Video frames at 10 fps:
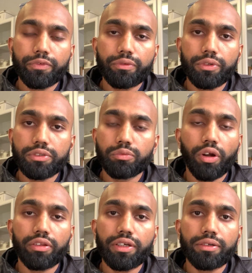was
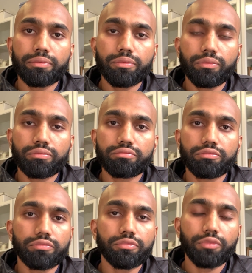one of
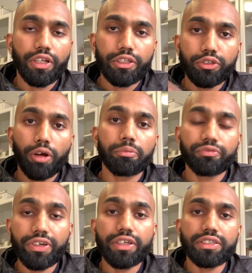the top
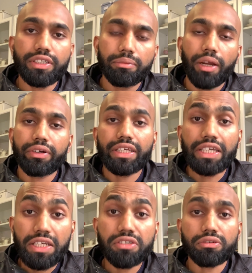figures in American
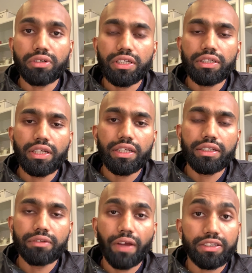history, and
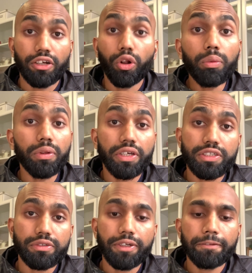in fact the global
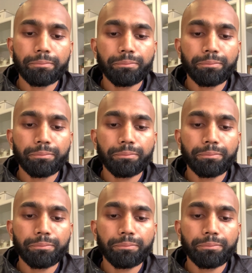history.